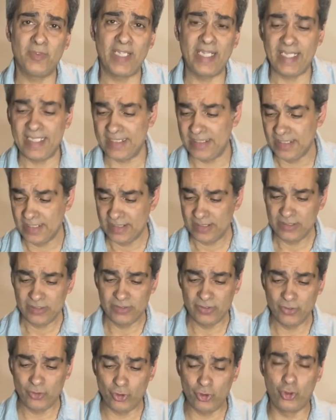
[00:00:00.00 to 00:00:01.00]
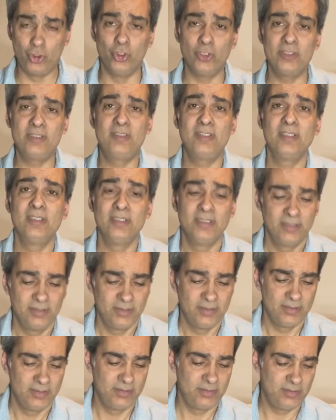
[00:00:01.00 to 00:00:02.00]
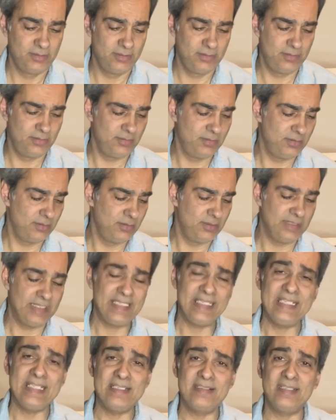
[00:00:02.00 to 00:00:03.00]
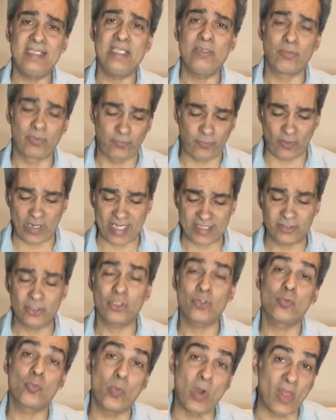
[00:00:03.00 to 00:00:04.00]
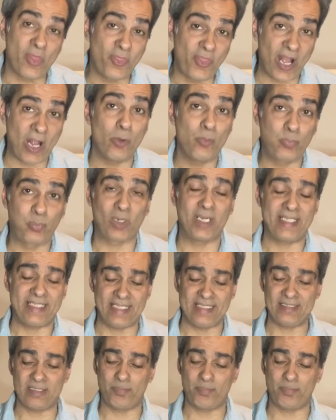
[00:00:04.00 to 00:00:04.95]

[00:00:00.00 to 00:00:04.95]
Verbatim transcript: a good ED refractor without breaking the